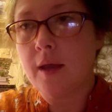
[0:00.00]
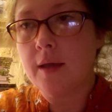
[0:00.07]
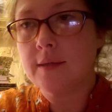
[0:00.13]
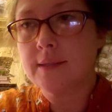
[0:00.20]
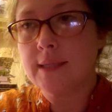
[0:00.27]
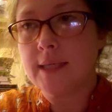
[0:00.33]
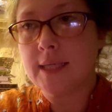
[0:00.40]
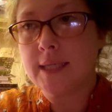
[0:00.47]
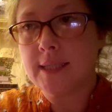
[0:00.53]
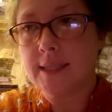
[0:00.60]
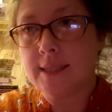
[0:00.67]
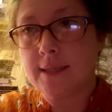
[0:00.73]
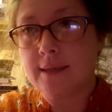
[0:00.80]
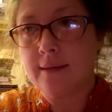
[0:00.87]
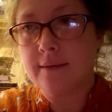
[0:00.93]
as
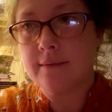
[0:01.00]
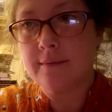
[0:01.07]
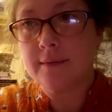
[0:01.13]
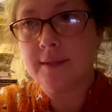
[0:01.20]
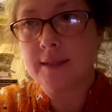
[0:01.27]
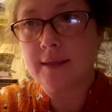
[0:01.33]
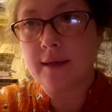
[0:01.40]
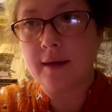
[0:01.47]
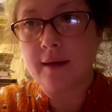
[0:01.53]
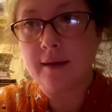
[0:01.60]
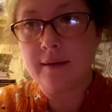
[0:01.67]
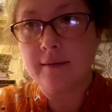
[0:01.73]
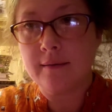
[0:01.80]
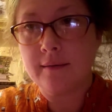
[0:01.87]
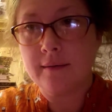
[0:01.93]
easy to cut.
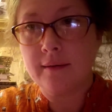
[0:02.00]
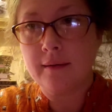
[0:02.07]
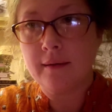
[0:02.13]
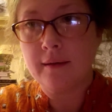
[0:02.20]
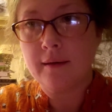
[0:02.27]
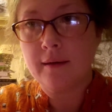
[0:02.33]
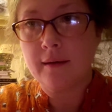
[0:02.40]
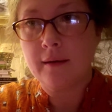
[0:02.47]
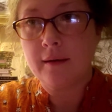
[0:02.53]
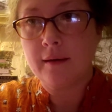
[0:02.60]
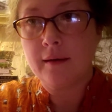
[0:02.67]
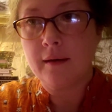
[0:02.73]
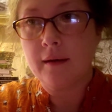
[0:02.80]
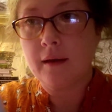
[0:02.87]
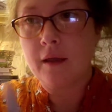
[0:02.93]

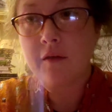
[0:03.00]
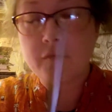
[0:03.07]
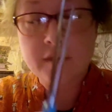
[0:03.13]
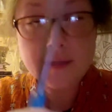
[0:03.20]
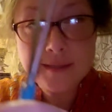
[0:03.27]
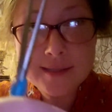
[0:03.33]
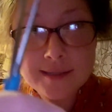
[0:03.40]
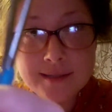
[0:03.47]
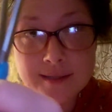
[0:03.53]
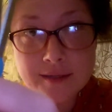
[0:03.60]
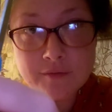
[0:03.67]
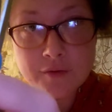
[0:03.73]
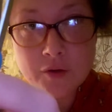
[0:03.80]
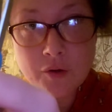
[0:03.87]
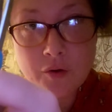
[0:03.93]
If this is
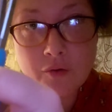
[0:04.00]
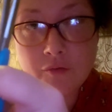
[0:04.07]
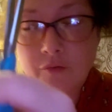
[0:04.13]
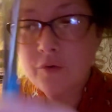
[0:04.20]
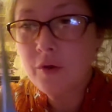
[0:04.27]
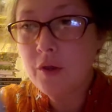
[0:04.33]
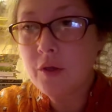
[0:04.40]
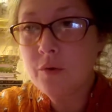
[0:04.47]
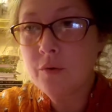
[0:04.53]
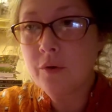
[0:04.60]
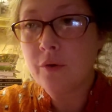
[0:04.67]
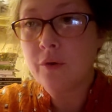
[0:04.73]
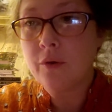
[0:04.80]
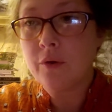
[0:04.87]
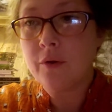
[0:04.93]
difficult for you,
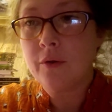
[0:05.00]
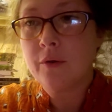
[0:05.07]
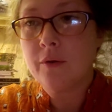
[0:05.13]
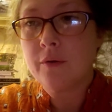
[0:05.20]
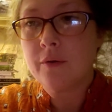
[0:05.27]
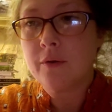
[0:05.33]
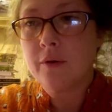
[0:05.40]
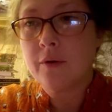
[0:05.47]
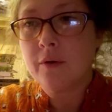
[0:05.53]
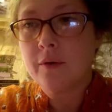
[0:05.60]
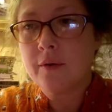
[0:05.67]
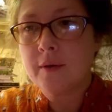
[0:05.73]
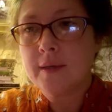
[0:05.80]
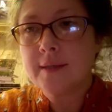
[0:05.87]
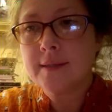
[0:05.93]

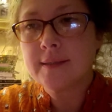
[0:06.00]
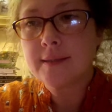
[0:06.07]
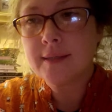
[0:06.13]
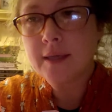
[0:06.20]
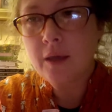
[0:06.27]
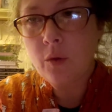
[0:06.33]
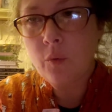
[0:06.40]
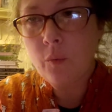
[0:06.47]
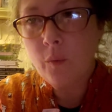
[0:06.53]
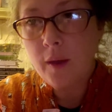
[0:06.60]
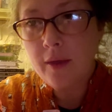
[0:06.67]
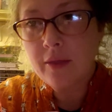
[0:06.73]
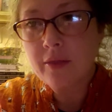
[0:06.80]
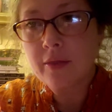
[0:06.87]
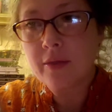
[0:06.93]
stick
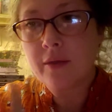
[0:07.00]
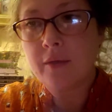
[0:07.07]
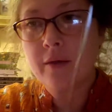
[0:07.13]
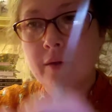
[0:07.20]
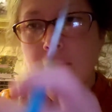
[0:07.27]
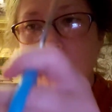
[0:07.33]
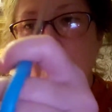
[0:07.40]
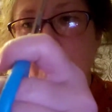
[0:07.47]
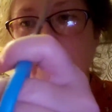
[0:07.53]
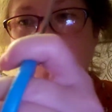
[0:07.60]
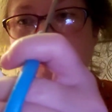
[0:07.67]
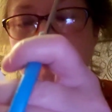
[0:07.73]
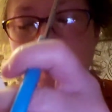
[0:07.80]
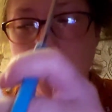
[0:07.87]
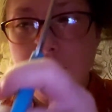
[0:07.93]
with
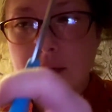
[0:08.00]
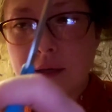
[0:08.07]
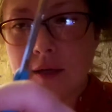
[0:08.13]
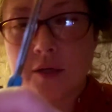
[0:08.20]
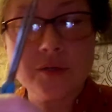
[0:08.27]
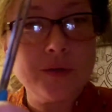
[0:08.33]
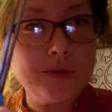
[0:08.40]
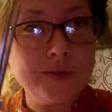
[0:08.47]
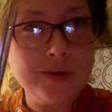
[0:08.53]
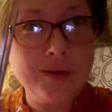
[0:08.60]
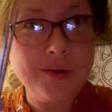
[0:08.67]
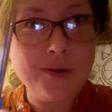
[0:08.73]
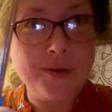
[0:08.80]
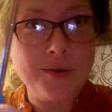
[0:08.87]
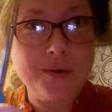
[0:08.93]
the initial
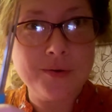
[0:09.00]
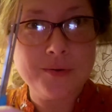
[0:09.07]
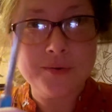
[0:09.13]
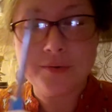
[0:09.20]
circle.